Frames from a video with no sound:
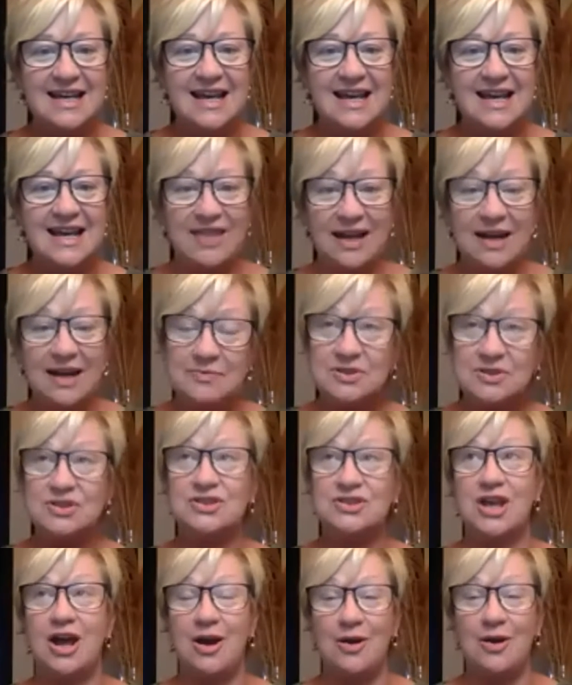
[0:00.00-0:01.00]
that I'm
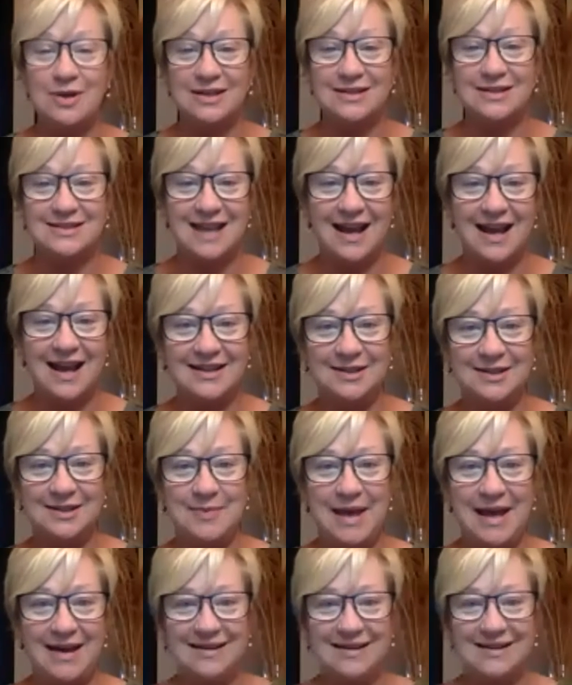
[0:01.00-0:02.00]
so excited
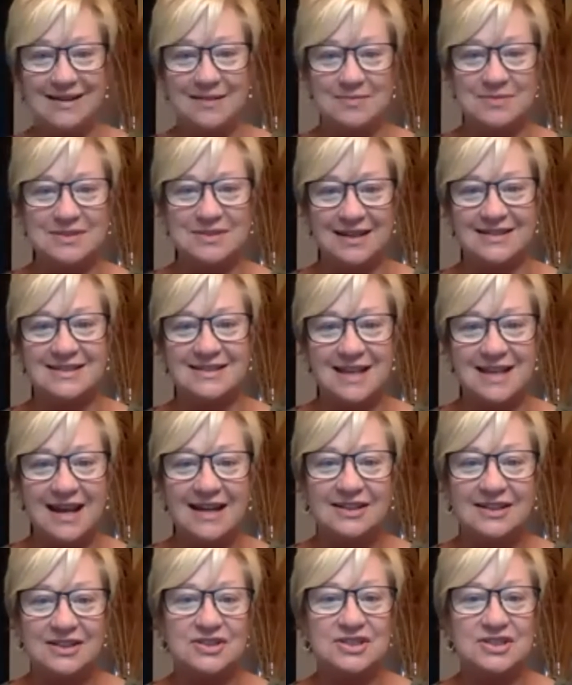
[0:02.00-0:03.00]
about, and I'm excited
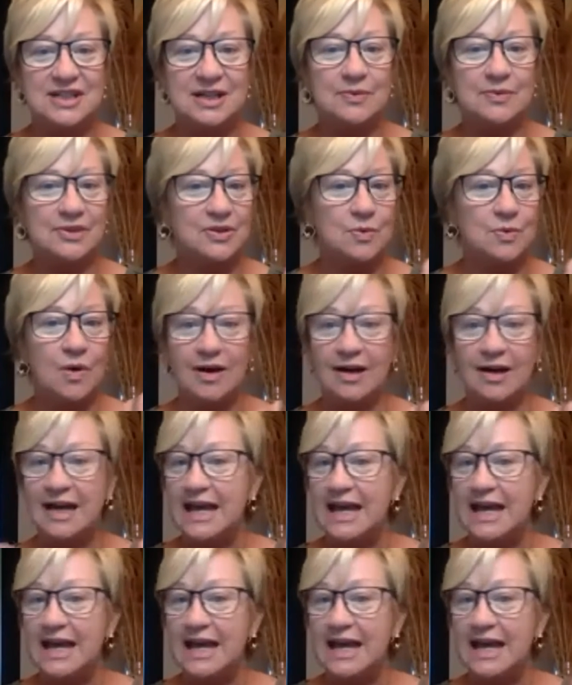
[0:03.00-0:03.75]
to share with you all.